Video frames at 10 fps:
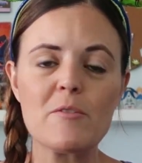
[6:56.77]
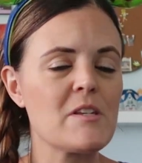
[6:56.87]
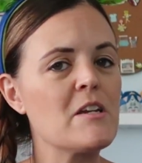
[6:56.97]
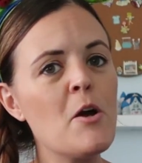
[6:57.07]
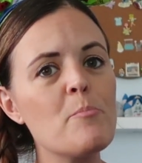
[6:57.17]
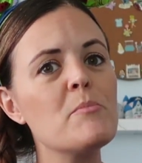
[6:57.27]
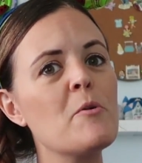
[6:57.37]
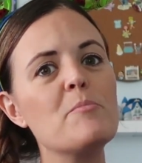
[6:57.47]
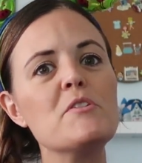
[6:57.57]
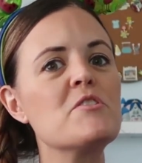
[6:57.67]
I was like, nope,
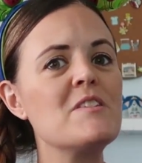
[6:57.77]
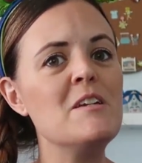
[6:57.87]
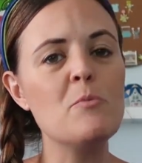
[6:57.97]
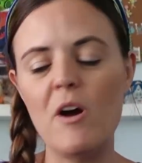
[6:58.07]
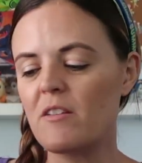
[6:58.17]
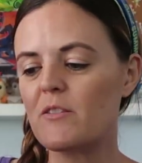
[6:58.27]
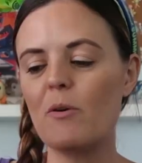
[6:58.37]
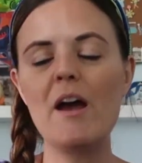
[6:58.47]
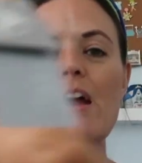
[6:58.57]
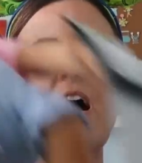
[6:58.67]
nope, you just need one.
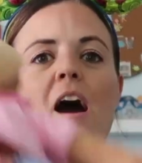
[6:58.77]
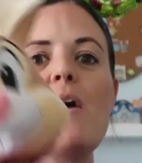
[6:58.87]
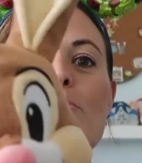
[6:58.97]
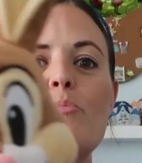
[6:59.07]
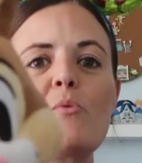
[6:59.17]
So I got